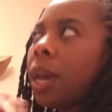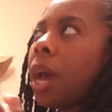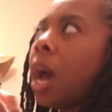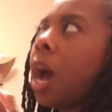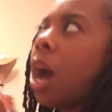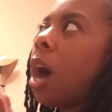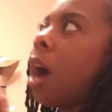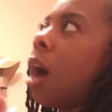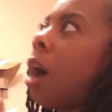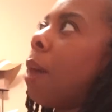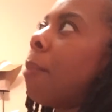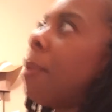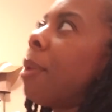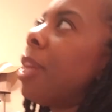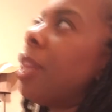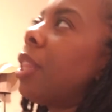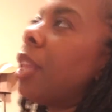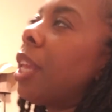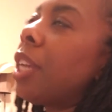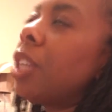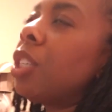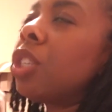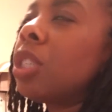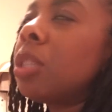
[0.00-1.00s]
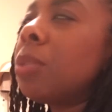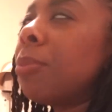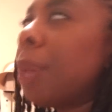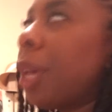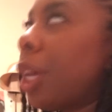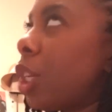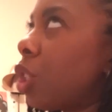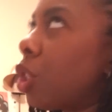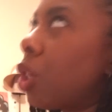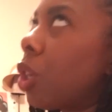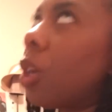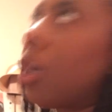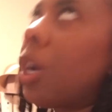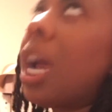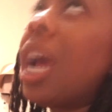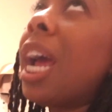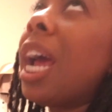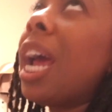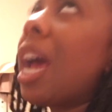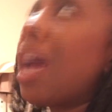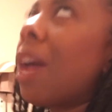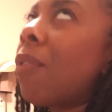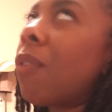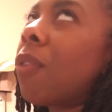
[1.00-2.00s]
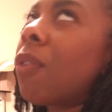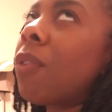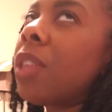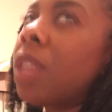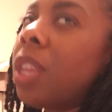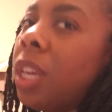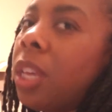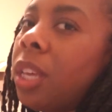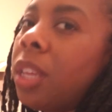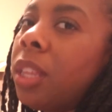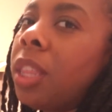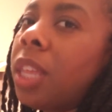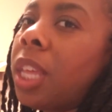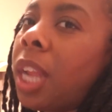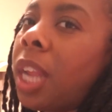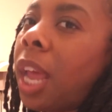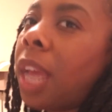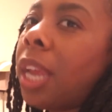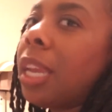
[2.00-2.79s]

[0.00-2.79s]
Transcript: and like just make sure I have everything that I